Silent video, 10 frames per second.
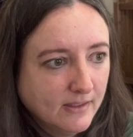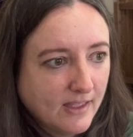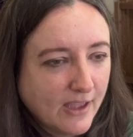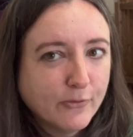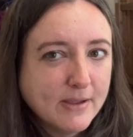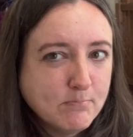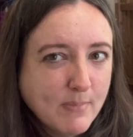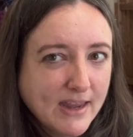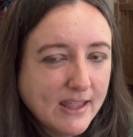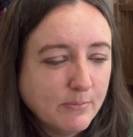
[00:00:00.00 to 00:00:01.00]
Every
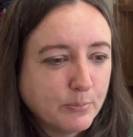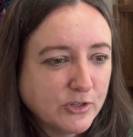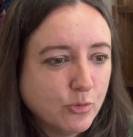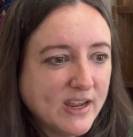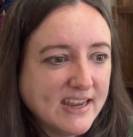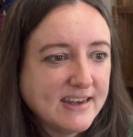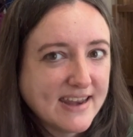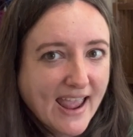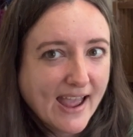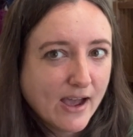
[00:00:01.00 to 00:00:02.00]
minute between
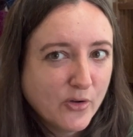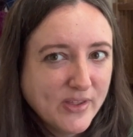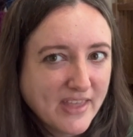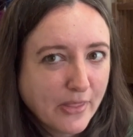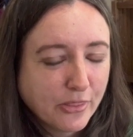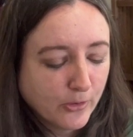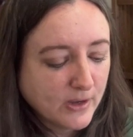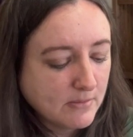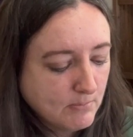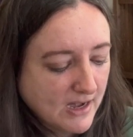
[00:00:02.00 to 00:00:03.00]
now and that
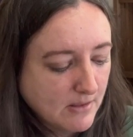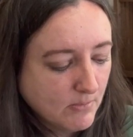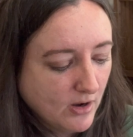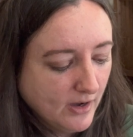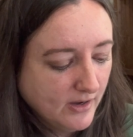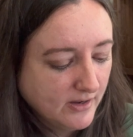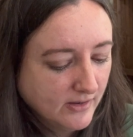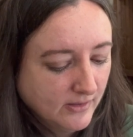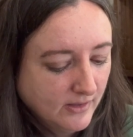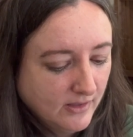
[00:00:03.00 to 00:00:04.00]
30 minute mark
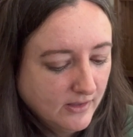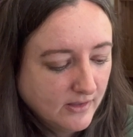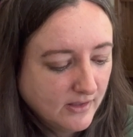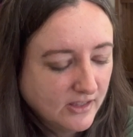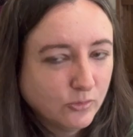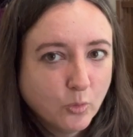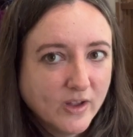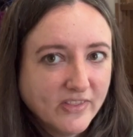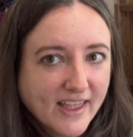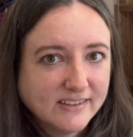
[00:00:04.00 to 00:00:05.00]
is
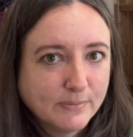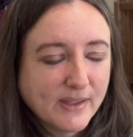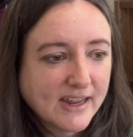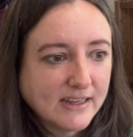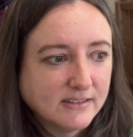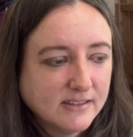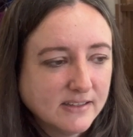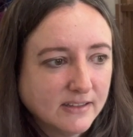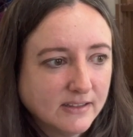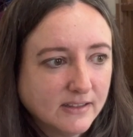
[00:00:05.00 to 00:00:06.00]
one less minute
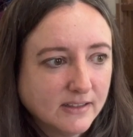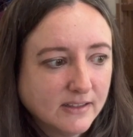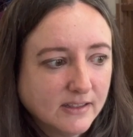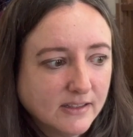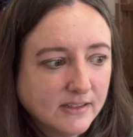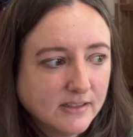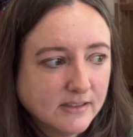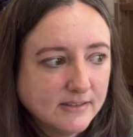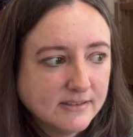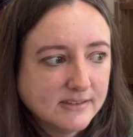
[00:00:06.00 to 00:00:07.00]

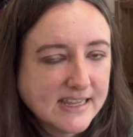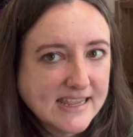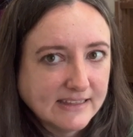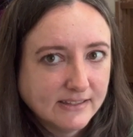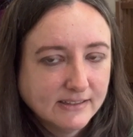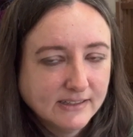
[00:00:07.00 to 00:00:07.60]
to eat.